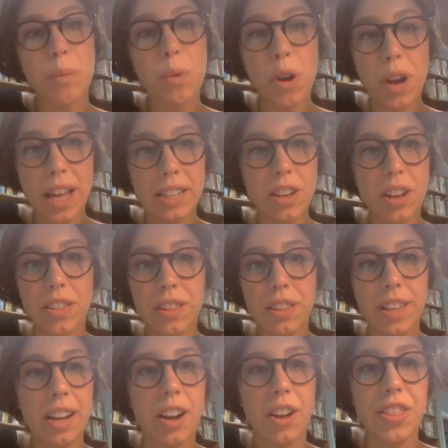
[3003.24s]
we'll end on
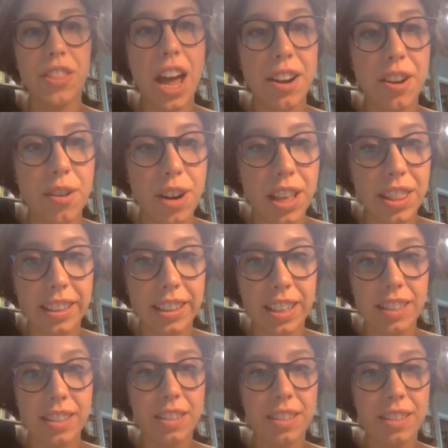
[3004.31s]
that on that note i think
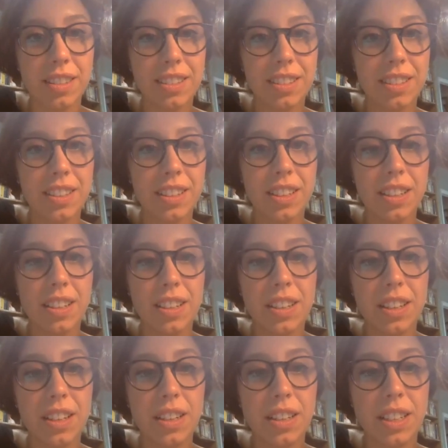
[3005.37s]
can i do that
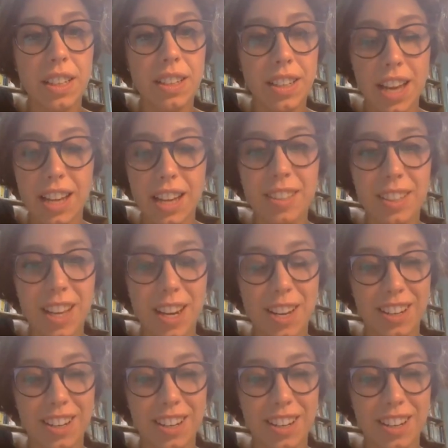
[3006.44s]
yes can,